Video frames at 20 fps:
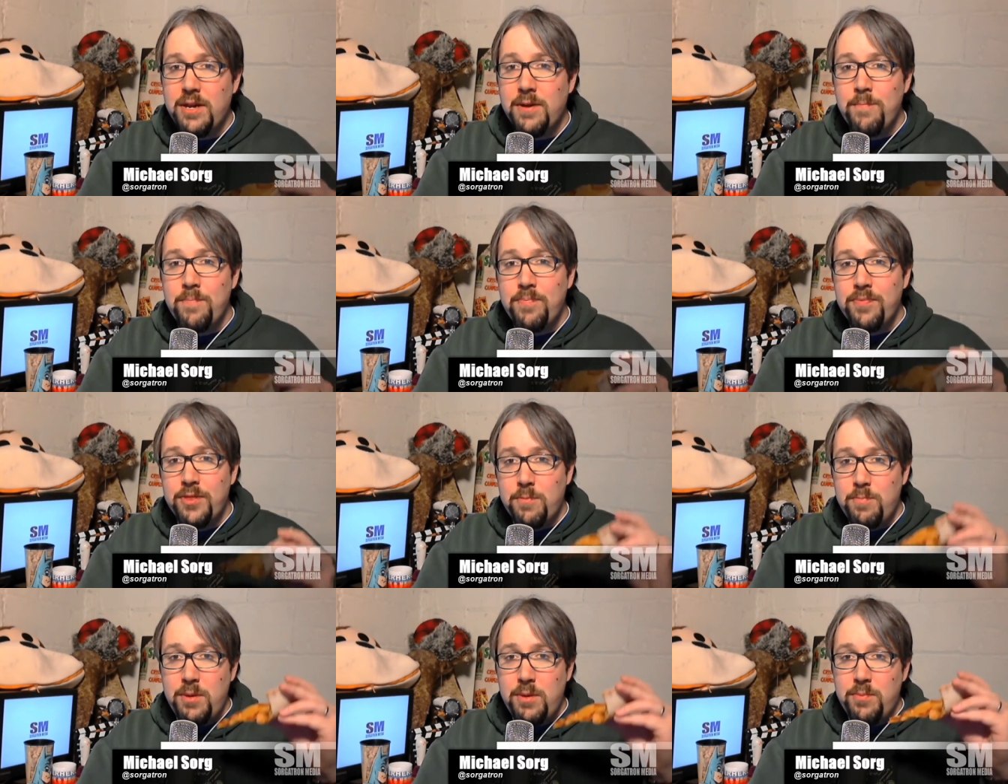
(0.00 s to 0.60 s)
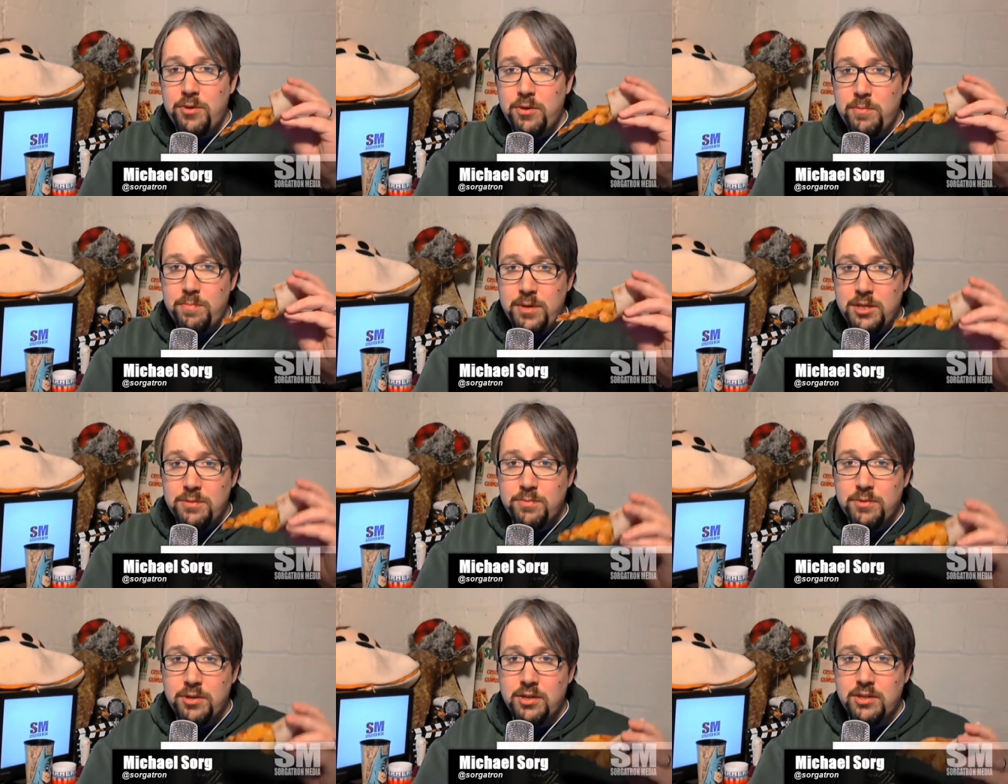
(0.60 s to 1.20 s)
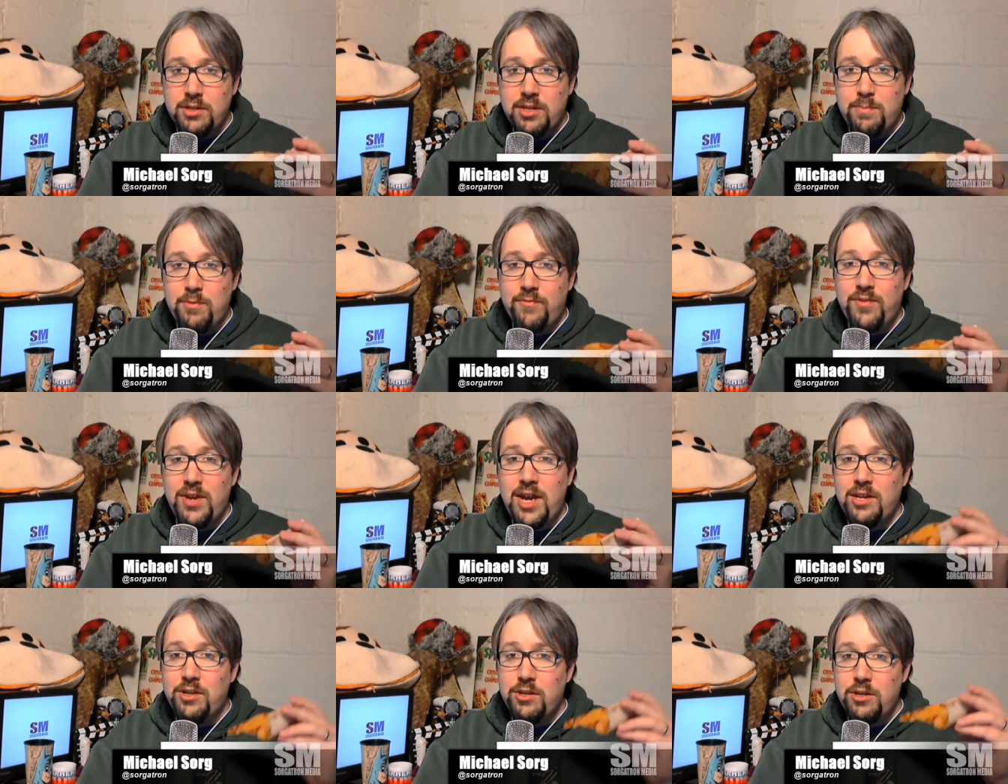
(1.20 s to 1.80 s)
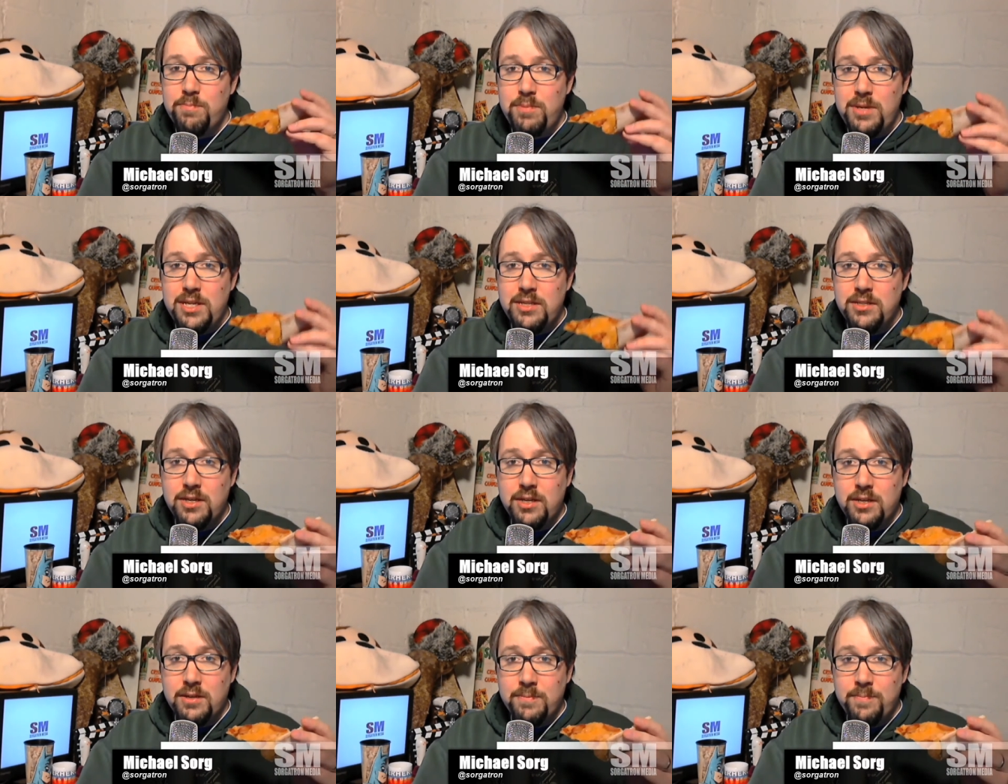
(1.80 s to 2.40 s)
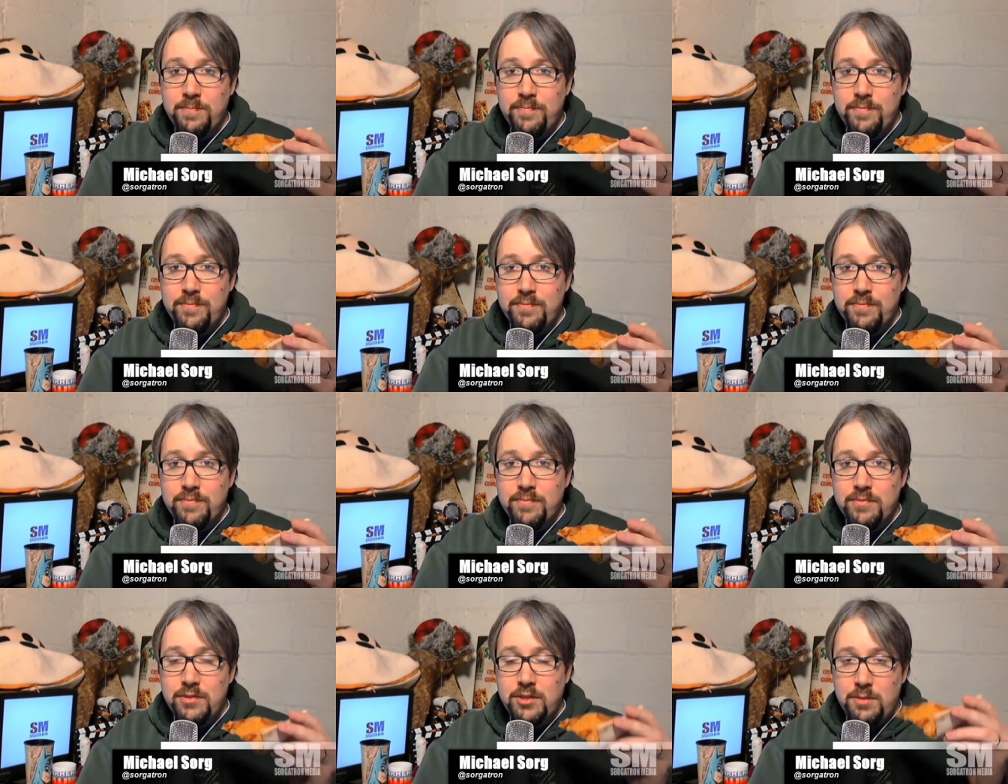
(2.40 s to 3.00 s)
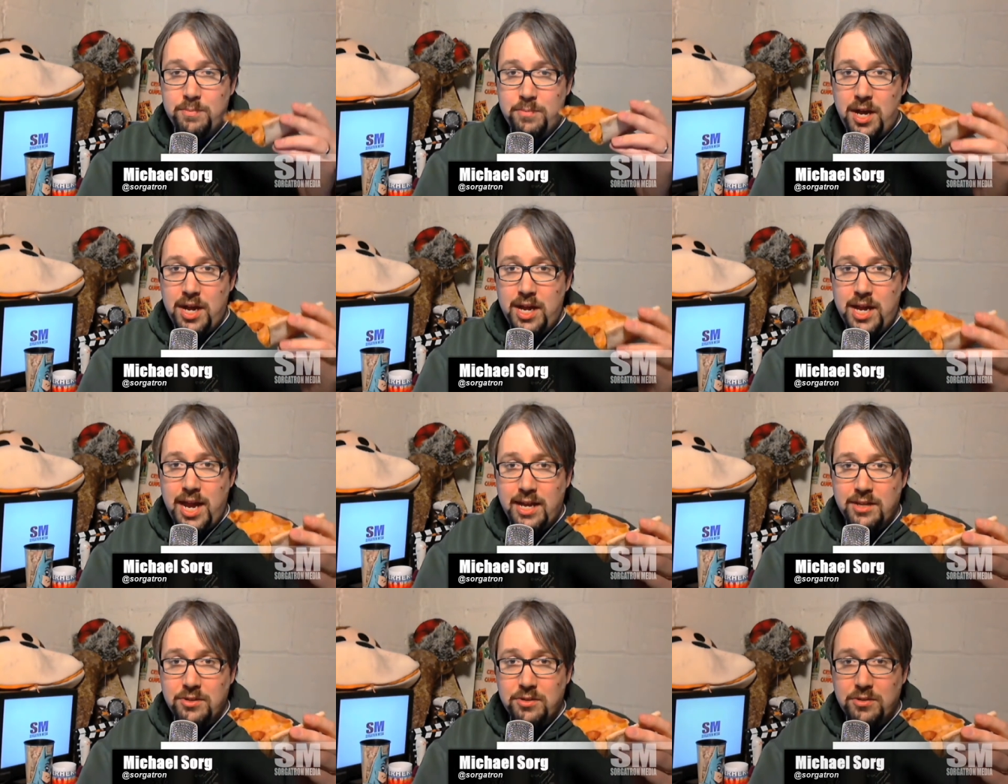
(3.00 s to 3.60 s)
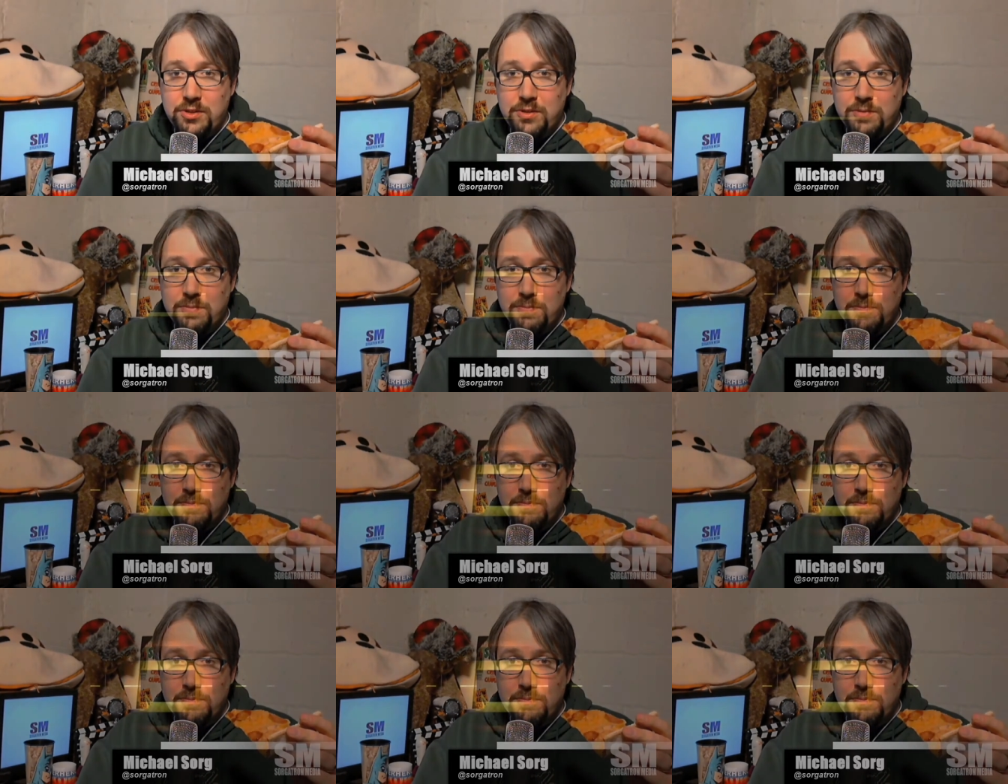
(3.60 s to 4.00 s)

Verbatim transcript: The people in Pittsburgh that provide good pizza to podcasters.